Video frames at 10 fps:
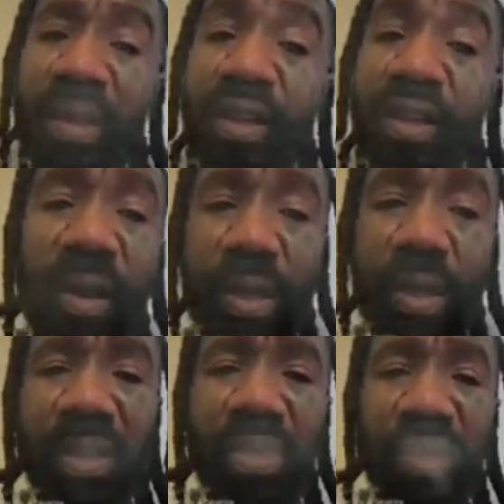is really
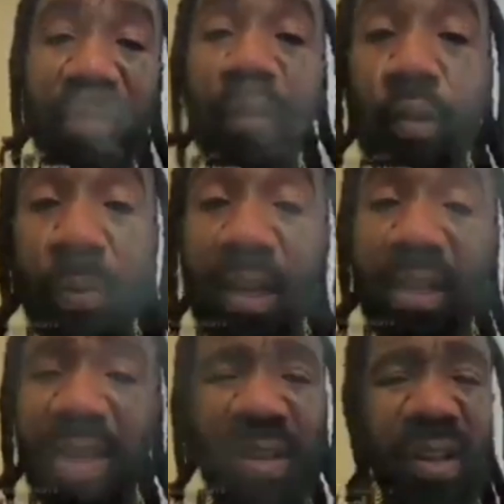great, blood. If
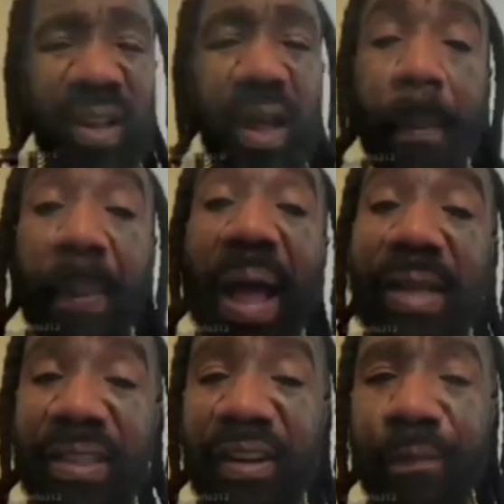you really a
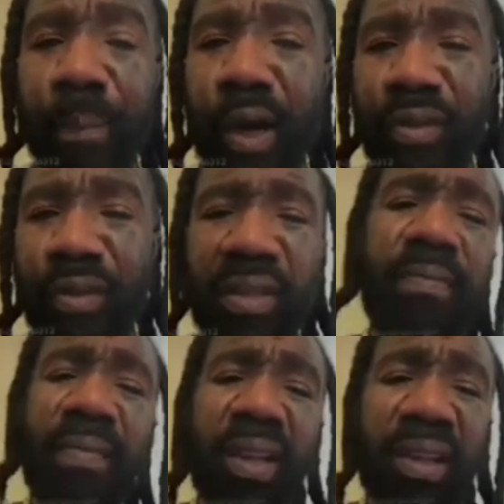positive
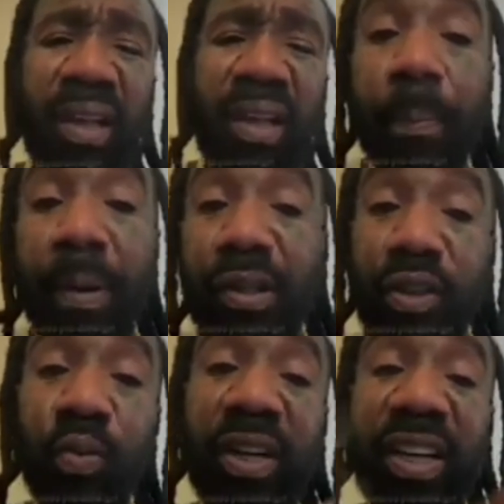person, and a
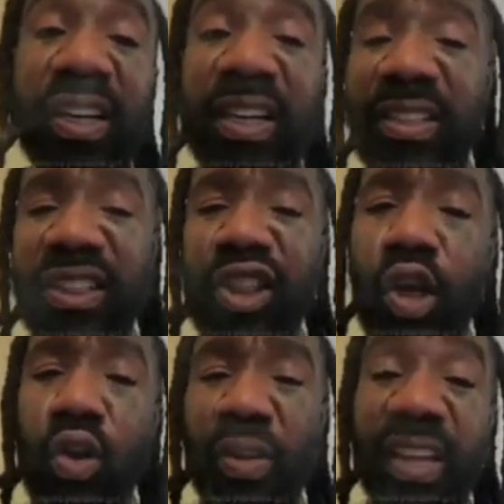person with a good
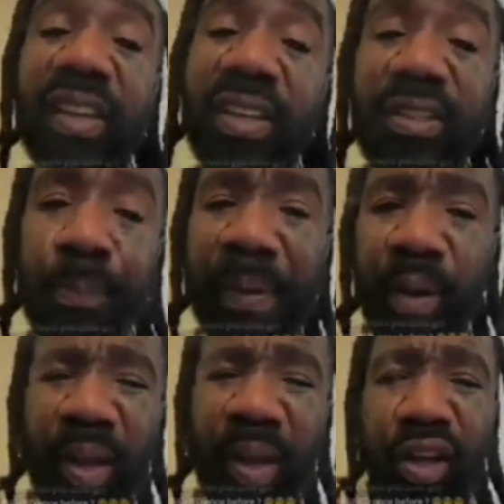soul and good
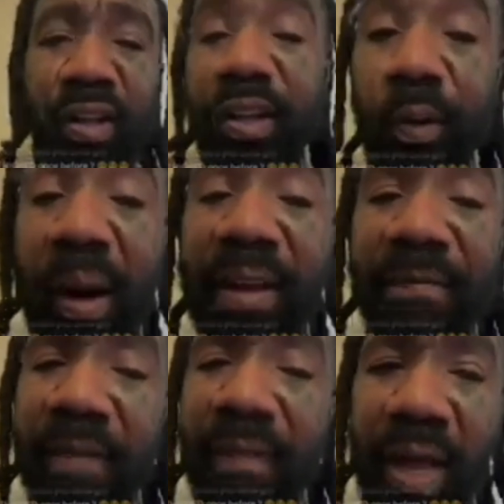spirit,
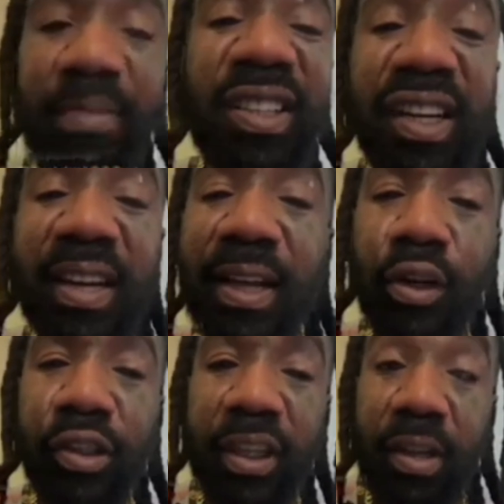great vibes,
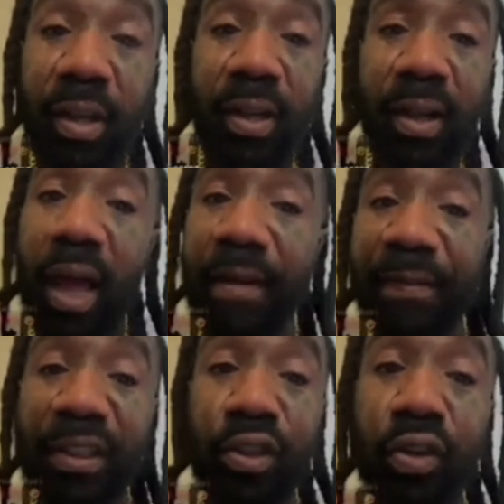good energy,
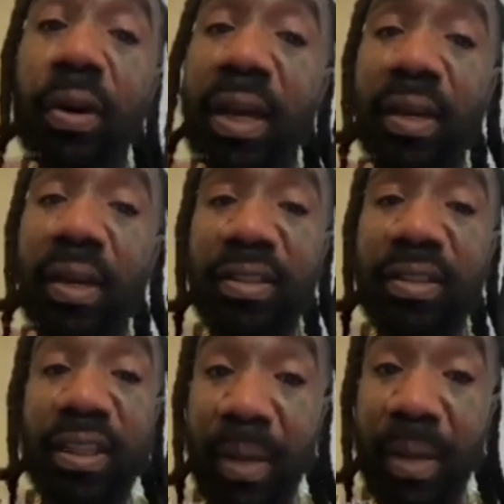life is
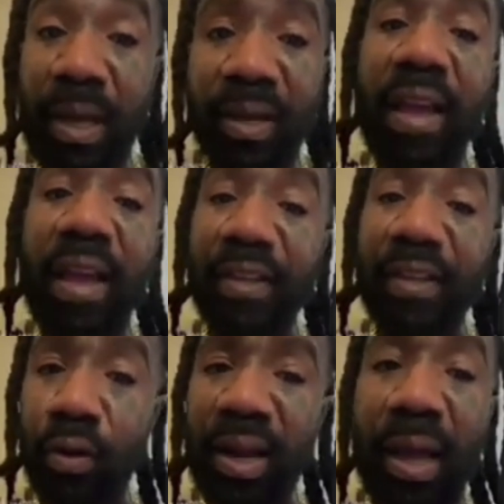great. To me,
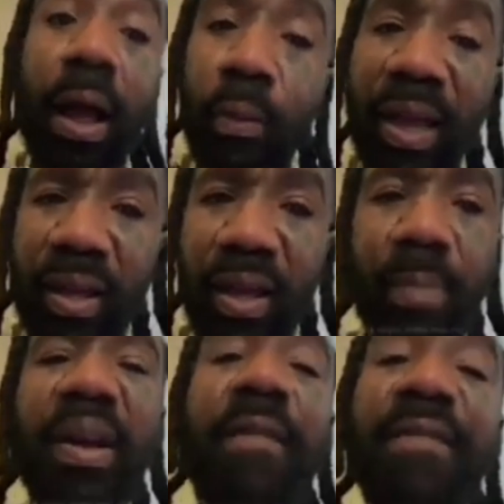life is great. I
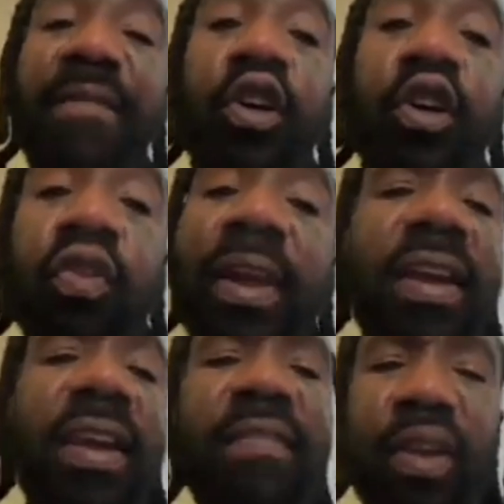wake up, I feel
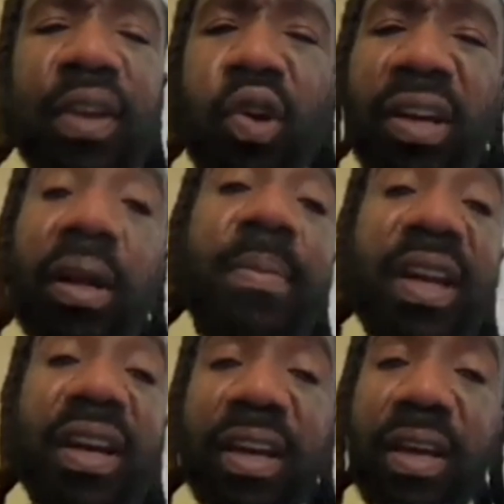great every
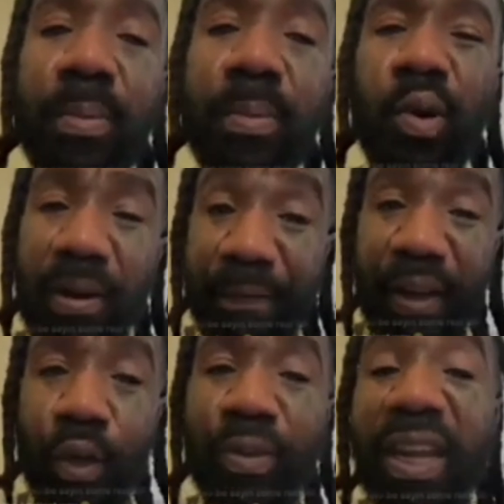morning. I'm in a good mood.
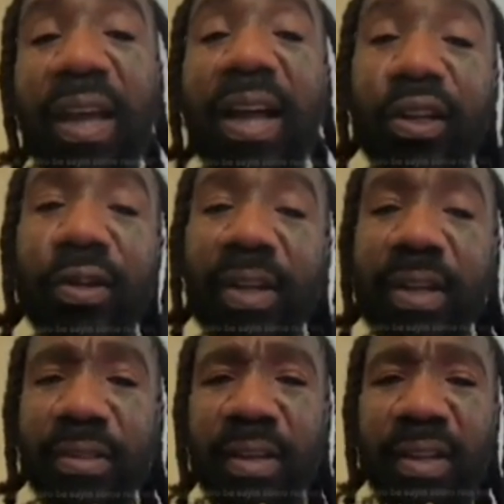How the fuck you think I
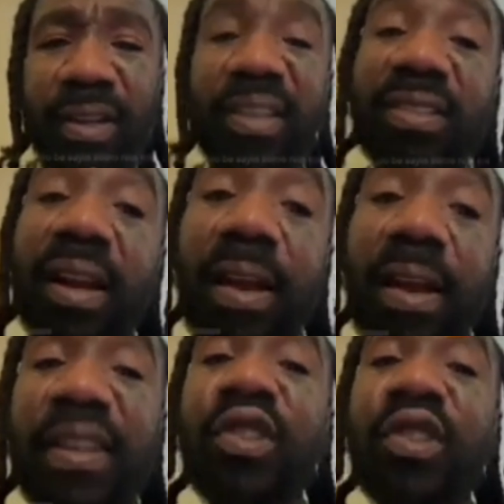do this?
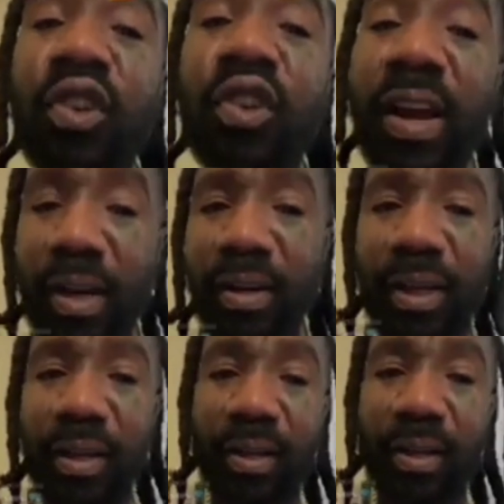Cause life is
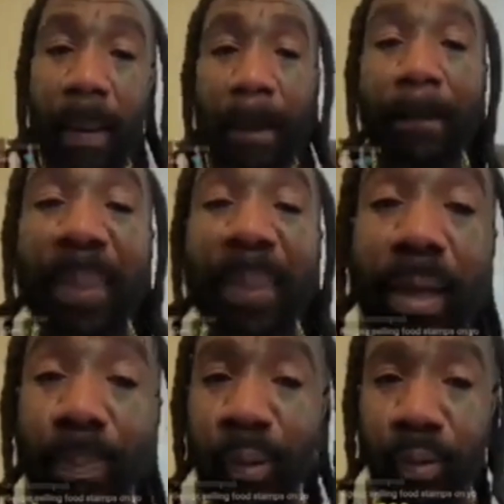great, nigga.
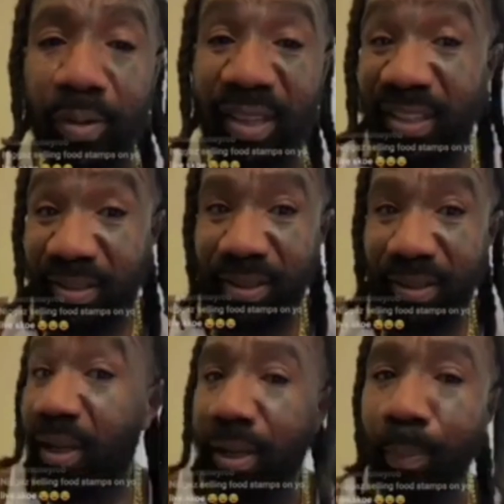People
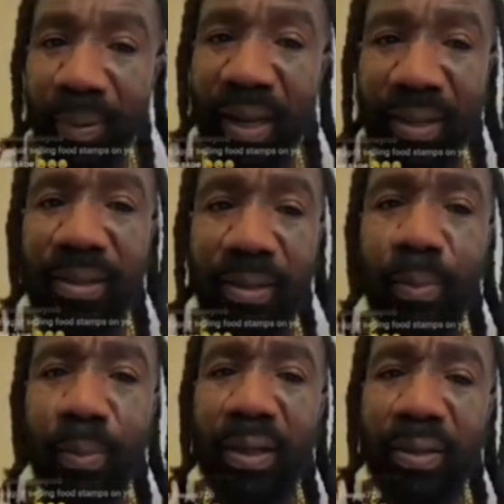is just
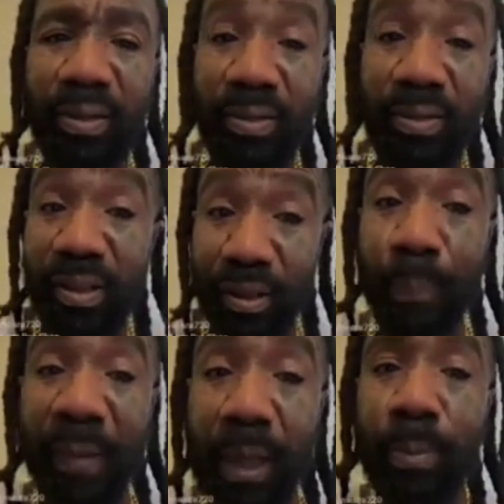unpleasant, bro.
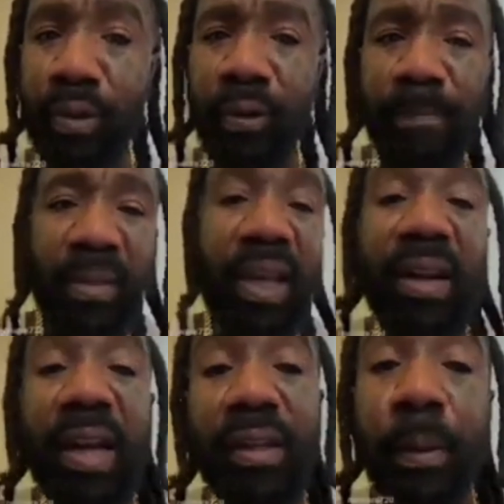It's people.
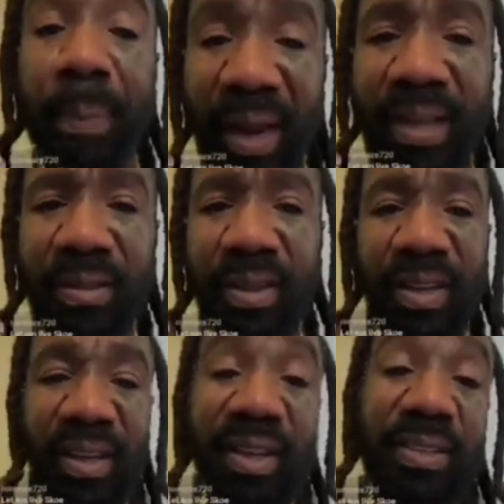It ain't the
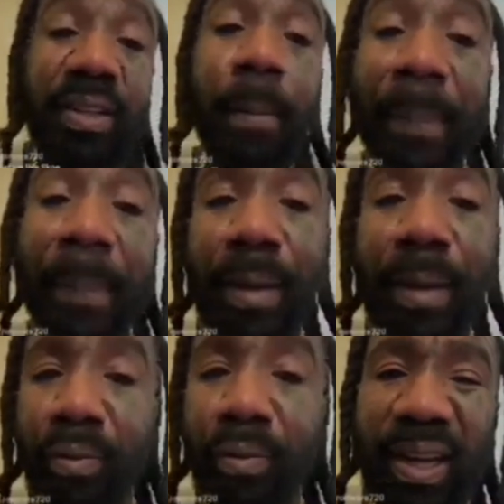place. It's the
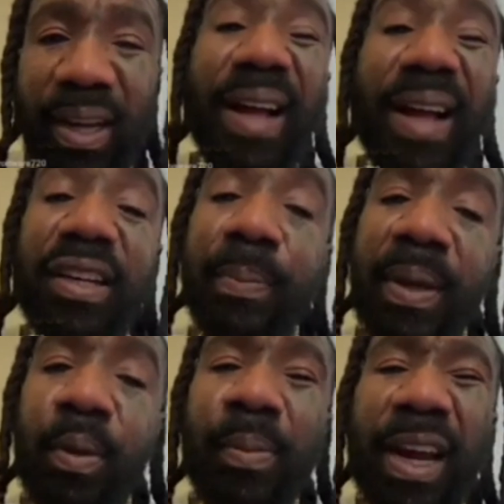people. Bro. I
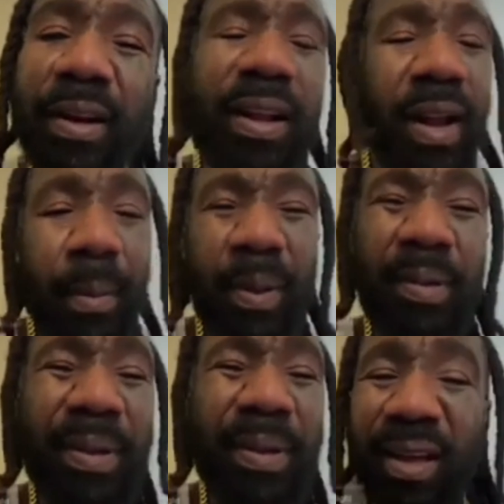tell people, but I,
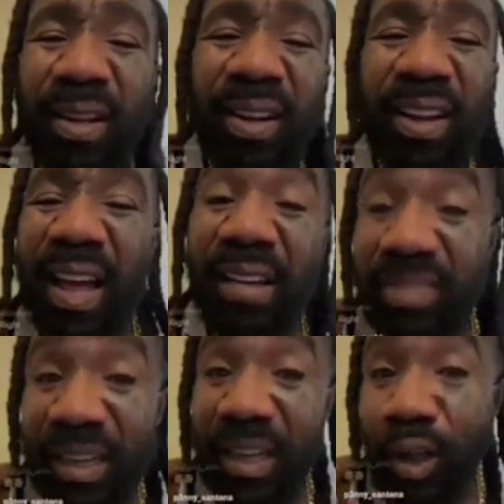people be like,
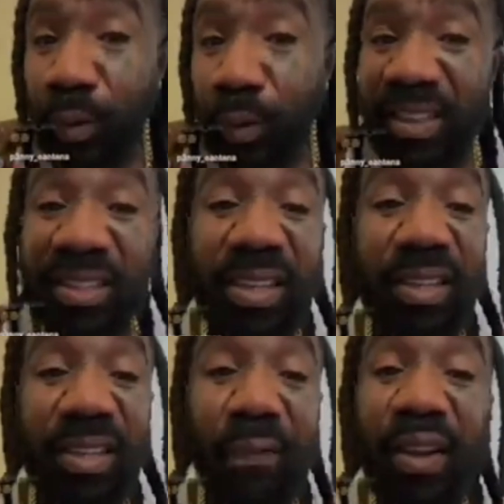"How's Inglewood
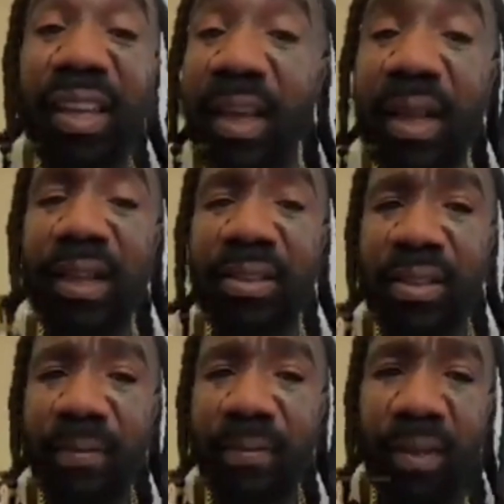such full of
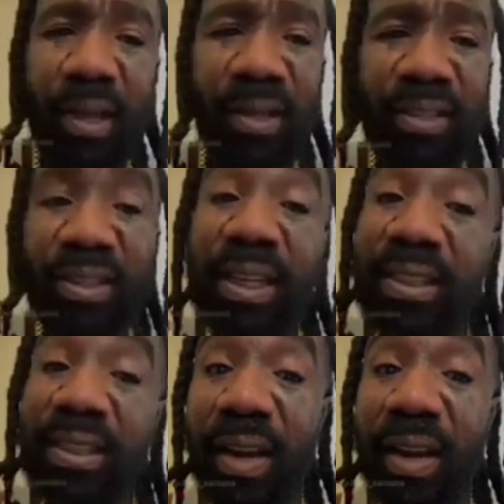killers, and
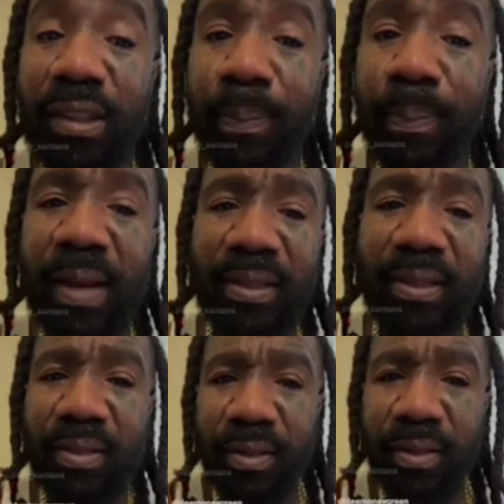it's such a nice
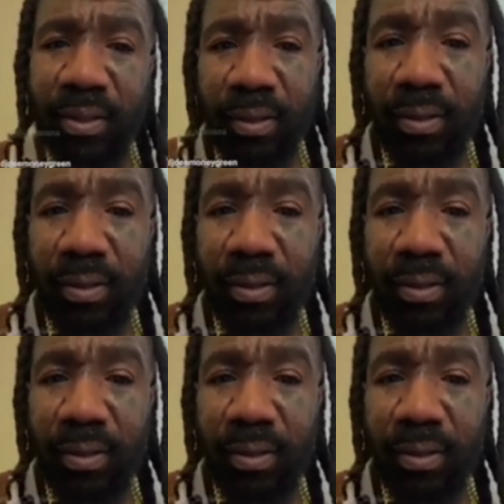place?"